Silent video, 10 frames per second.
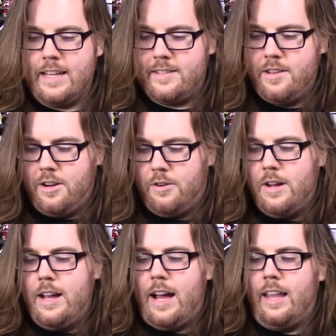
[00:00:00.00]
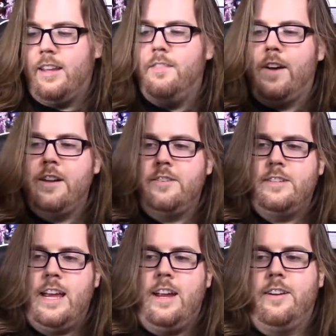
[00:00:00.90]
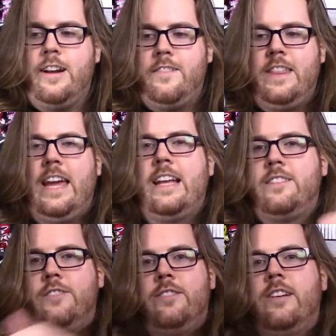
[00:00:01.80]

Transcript: It's, you know, I love Undertaker and everything, and so it's